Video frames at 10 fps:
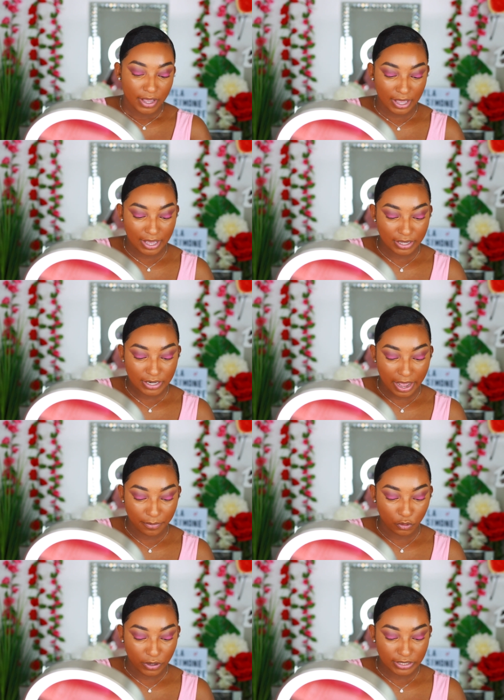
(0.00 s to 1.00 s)
and
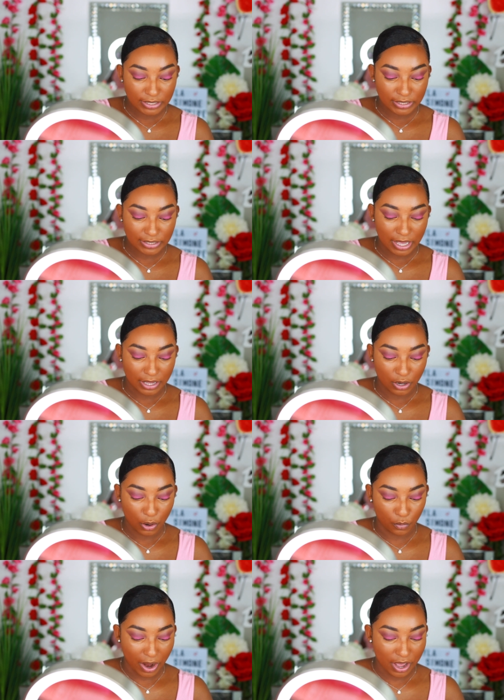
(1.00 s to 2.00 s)
I'm going to set
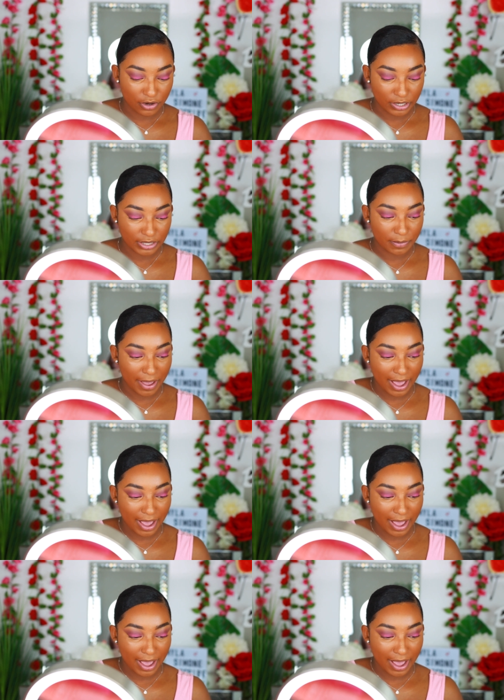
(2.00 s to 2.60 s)
right underneath my